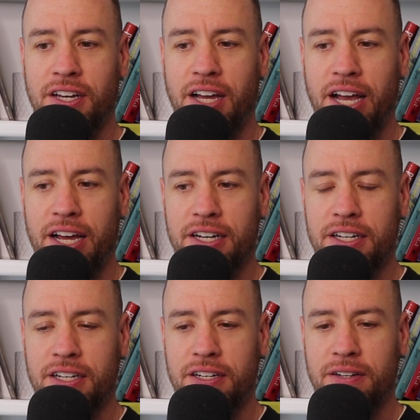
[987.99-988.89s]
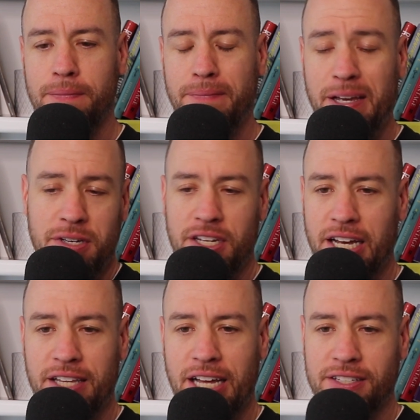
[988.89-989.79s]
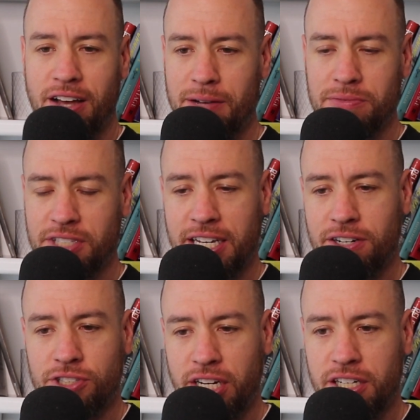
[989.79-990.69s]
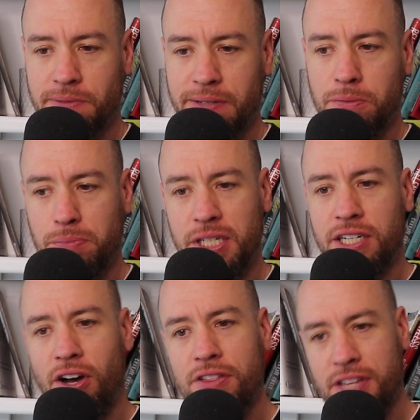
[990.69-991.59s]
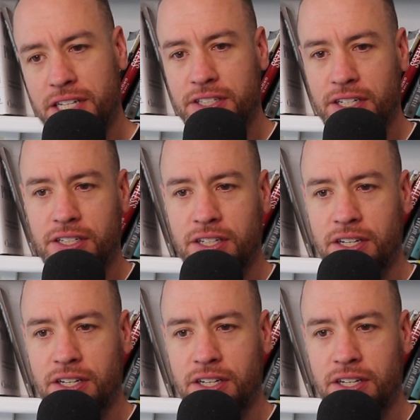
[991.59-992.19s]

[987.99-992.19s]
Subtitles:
And maybe at times they interchange. Maybe being authentic